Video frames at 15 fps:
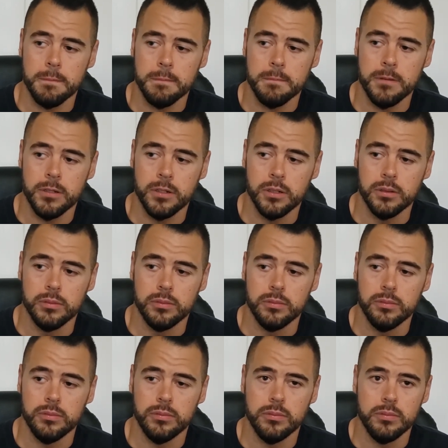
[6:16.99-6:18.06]
you know,
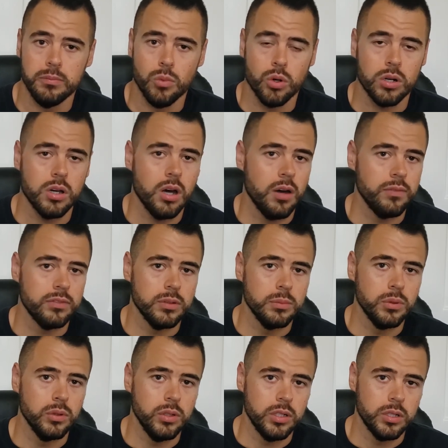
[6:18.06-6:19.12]
more
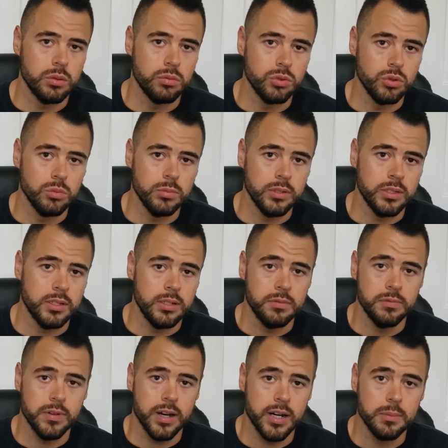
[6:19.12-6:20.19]
comfortable in a room, in an
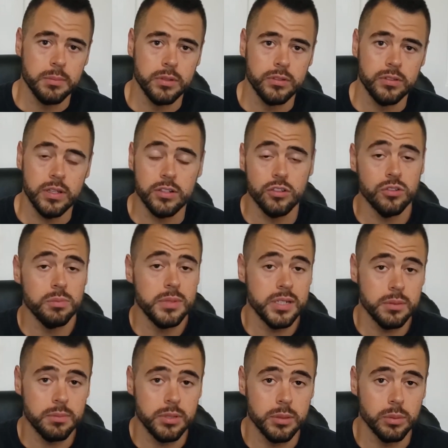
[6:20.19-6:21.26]
environment, and just meeting
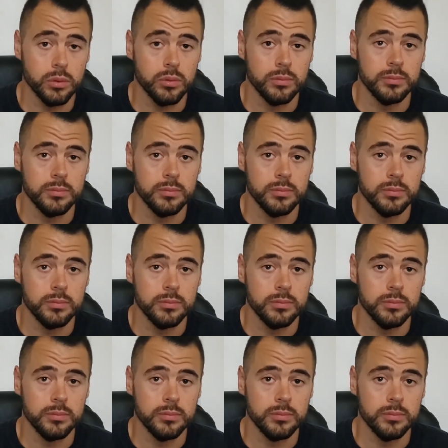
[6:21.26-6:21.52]
people.